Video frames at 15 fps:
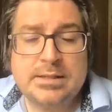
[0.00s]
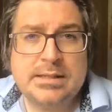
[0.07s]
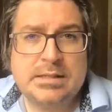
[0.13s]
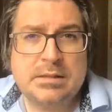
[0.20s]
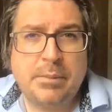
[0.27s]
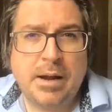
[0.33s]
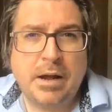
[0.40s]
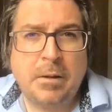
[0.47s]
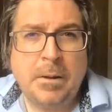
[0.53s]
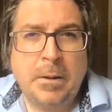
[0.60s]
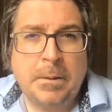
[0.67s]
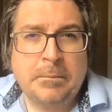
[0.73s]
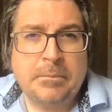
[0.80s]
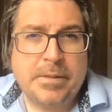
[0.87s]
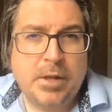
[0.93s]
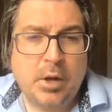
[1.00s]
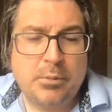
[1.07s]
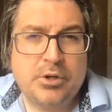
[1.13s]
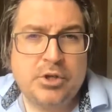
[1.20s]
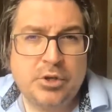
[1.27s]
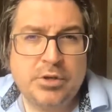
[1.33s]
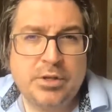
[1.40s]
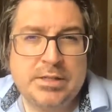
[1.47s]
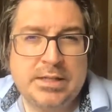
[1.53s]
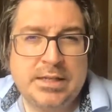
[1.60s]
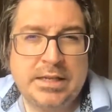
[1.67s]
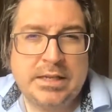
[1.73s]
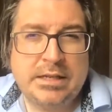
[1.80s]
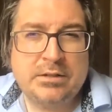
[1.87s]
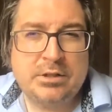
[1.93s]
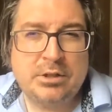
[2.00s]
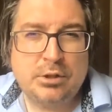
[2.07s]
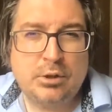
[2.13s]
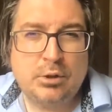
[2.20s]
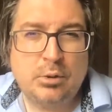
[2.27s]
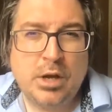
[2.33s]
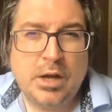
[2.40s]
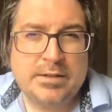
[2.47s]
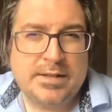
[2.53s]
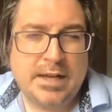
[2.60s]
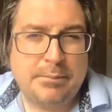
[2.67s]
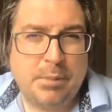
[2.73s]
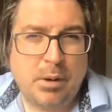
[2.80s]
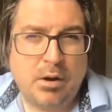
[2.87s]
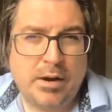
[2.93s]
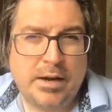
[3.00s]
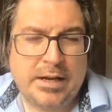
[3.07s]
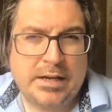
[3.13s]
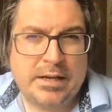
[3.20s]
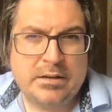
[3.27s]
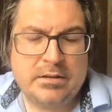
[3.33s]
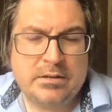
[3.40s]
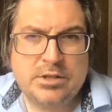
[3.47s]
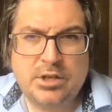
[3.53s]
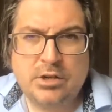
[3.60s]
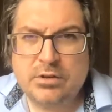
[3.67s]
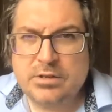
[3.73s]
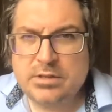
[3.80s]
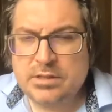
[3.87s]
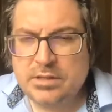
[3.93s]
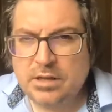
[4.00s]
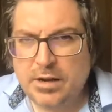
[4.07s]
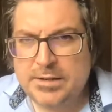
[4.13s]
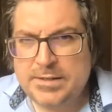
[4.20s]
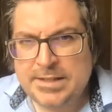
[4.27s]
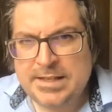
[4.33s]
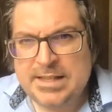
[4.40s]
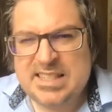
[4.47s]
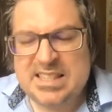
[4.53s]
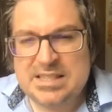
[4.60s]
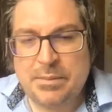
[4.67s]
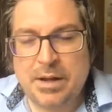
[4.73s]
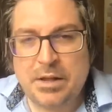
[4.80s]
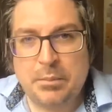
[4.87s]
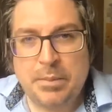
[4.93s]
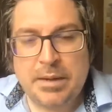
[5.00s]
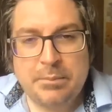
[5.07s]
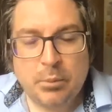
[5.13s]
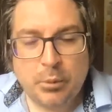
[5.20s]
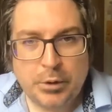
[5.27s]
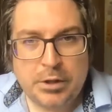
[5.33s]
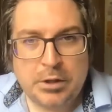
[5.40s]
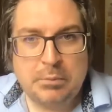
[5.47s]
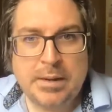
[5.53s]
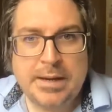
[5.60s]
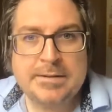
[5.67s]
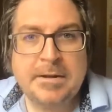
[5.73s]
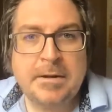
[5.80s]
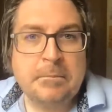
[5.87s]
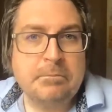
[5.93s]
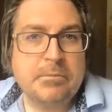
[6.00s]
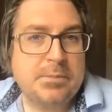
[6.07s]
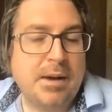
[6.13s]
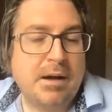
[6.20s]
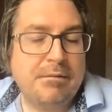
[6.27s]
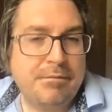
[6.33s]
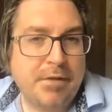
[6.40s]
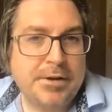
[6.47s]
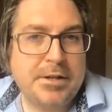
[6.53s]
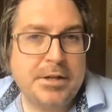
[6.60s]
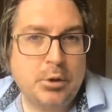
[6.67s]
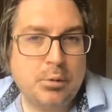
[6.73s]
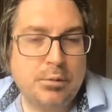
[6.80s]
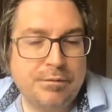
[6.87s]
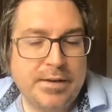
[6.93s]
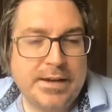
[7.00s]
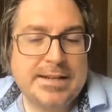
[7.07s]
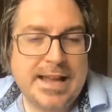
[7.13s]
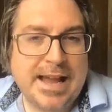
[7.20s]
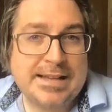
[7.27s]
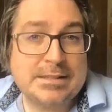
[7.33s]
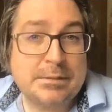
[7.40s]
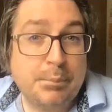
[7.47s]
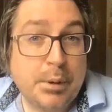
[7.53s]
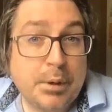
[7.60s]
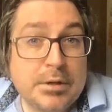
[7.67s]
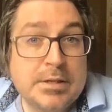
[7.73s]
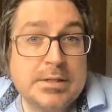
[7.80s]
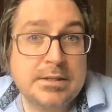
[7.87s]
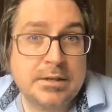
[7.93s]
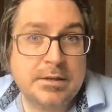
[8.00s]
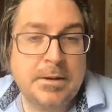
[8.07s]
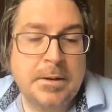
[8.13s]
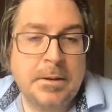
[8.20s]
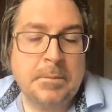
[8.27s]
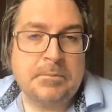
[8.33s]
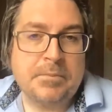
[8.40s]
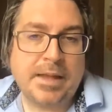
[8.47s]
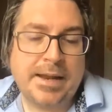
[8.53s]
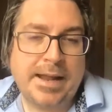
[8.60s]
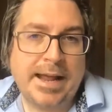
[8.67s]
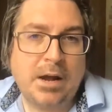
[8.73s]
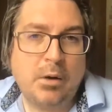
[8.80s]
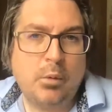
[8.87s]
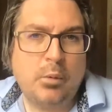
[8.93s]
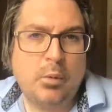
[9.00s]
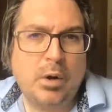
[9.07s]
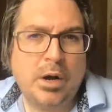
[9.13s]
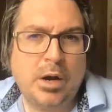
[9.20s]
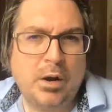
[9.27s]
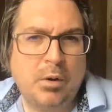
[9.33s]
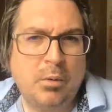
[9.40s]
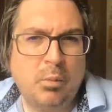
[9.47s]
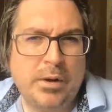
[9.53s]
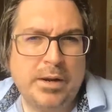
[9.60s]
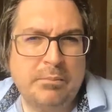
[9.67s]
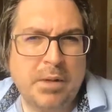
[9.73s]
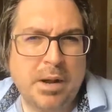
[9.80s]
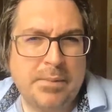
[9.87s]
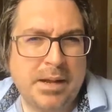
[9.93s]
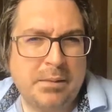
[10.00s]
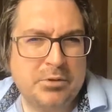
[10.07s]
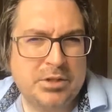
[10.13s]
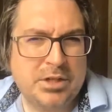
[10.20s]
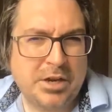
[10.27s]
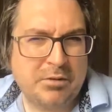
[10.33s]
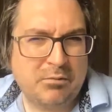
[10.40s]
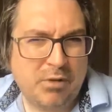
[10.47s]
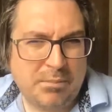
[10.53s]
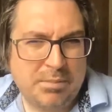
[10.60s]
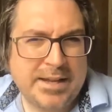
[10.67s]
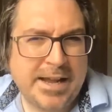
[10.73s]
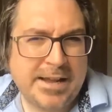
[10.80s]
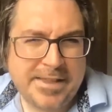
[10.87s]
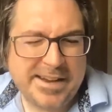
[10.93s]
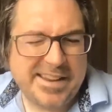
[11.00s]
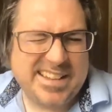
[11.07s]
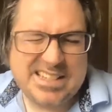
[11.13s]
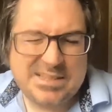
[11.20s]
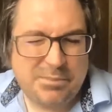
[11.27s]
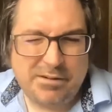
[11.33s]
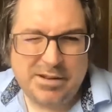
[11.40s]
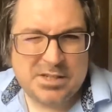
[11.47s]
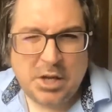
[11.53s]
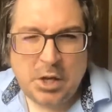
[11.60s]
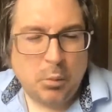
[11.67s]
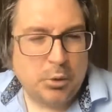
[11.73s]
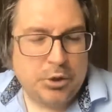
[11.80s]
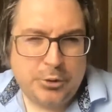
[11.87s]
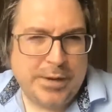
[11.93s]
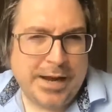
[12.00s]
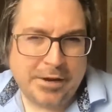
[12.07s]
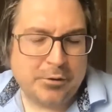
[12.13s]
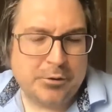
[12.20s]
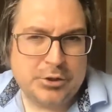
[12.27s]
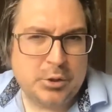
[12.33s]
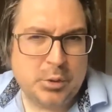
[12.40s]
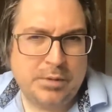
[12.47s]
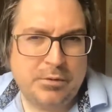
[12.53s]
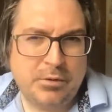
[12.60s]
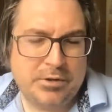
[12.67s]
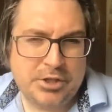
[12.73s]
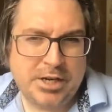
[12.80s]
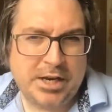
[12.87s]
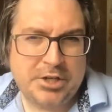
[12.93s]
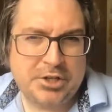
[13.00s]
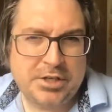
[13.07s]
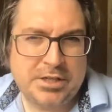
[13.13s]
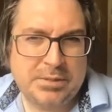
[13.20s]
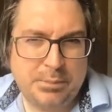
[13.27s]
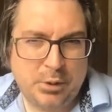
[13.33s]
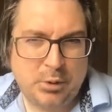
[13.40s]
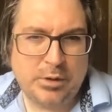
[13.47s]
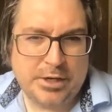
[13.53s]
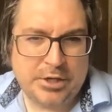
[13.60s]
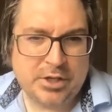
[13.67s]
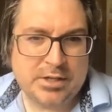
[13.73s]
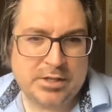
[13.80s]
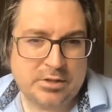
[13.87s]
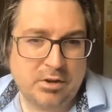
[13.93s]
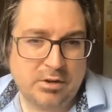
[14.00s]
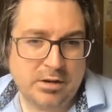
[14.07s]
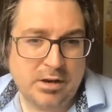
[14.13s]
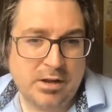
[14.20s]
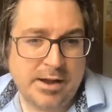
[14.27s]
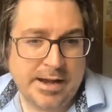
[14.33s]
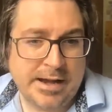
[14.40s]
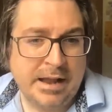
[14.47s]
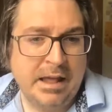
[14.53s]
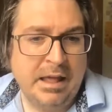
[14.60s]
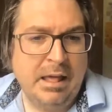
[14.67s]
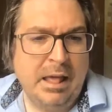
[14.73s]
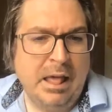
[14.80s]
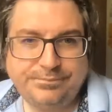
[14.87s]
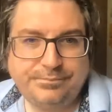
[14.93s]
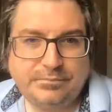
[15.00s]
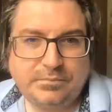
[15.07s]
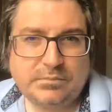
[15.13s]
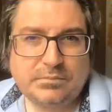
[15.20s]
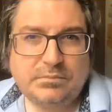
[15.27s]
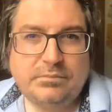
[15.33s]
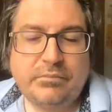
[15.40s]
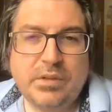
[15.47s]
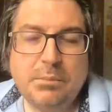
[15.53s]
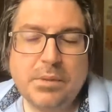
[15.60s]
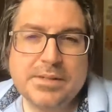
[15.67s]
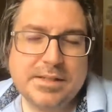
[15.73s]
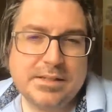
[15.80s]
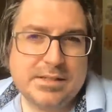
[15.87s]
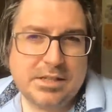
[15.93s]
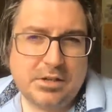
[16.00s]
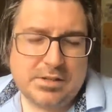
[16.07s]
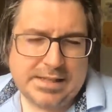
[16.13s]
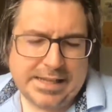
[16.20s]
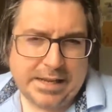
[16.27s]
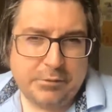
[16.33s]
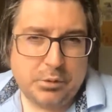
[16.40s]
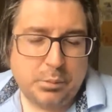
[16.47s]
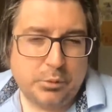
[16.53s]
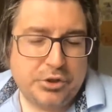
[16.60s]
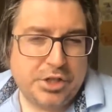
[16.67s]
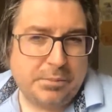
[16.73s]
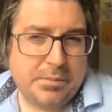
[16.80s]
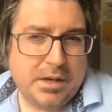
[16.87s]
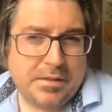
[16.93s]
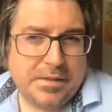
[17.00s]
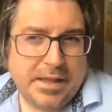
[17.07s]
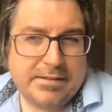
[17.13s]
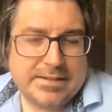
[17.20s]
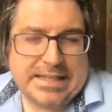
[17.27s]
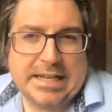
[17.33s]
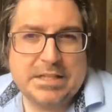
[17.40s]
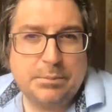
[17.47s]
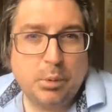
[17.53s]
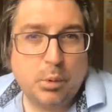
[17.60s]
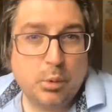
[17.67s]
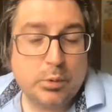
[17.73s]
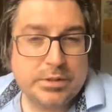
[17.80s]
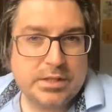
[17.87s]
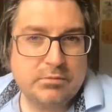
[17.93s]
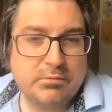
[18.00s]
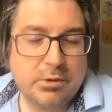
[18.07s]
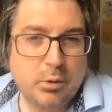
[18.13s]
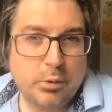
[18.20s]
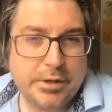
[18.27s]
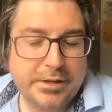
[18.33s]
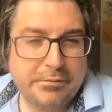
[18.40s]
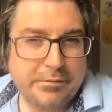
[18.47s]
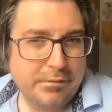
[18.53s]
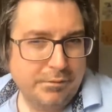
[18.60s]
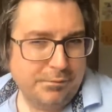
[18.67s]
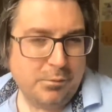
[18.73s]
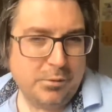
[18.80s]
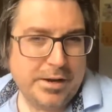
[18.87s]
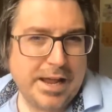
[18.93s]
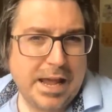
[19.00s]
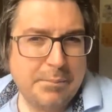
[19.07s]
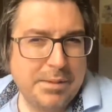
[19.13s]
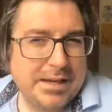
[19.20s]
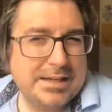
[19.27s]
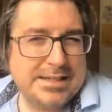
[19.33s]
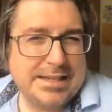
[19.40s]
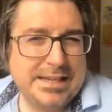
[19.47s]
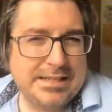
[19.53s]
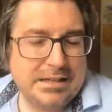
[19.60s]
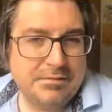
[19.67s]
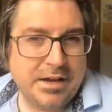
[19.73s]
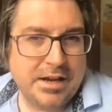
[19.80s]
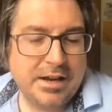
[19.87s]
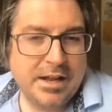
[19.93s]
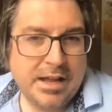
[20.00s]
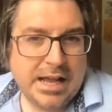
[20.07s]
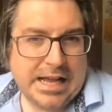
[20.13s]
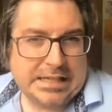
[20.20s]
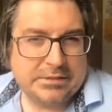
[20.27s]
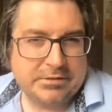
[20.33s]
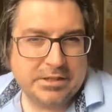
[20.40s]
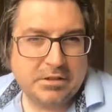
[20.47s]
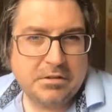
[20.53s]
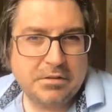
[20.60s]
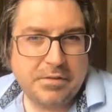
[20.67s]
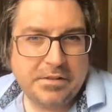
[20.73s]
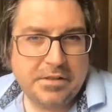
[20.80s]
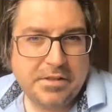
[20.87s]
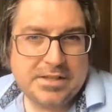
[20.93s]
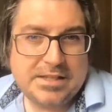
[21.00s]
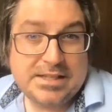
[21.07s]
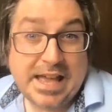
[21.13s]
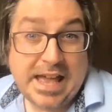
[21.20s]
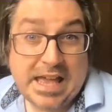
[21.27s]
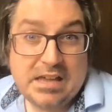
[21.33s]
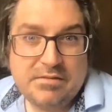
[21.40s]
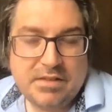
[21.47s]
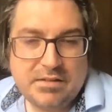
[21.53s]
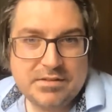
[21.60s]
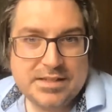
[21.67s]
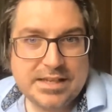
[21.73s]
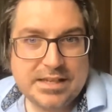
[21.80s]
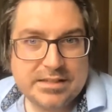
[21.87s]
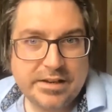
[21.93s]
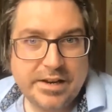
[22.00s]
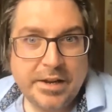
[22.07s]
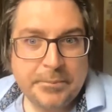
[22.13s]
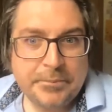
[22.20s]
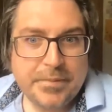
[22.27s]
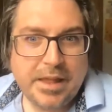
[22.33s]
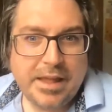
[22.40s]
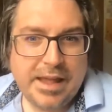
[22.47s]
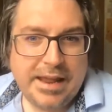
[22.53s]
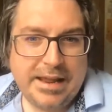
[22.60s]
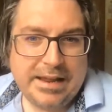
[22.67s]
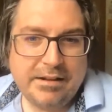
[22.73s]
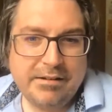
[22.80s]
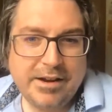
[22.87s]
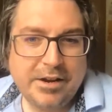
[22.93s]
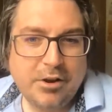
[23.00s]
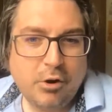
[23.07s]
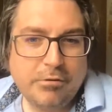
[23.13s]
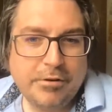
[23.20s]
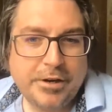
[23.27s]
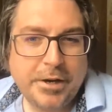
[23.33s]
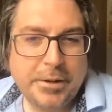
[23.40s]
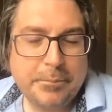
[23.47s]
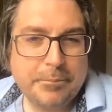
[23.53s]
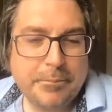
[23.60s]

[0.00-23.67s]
It's about the opportunity to take part in student societies. It's about the people that you meet. It's about finding your feet as a person, and how we might be able to kind of replicate that experience, which you cannot do if your education is purely just online. Must excuse the inevitable jump cut there, as I had to pause this recording for an epic sneezing fit as a result of the fact that this is hay fever season here in Oregon.